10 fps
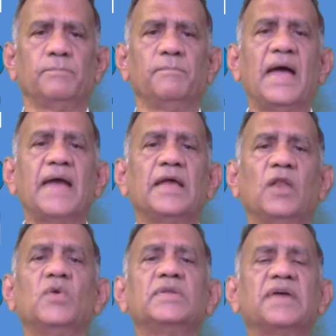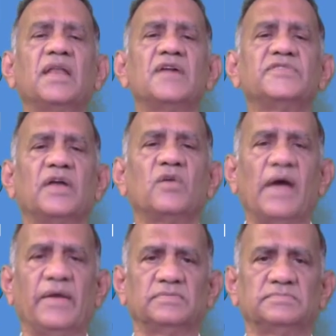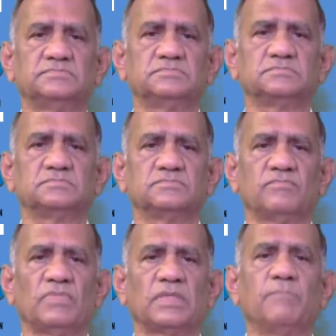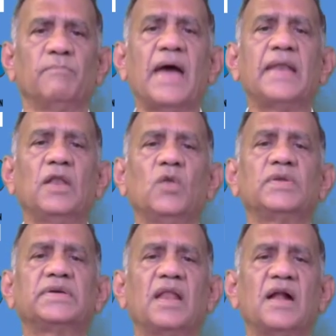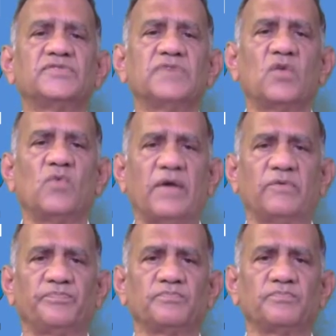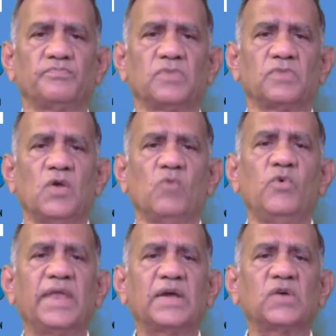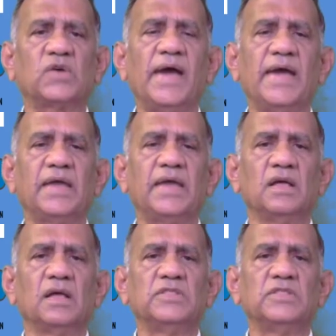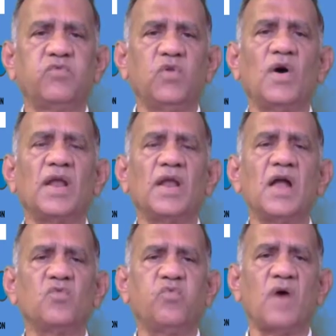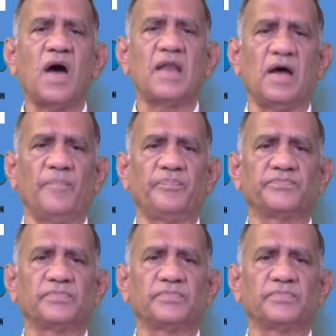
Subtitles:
man alone cannot survive. Man alone cannot survive. We require the flora and fauna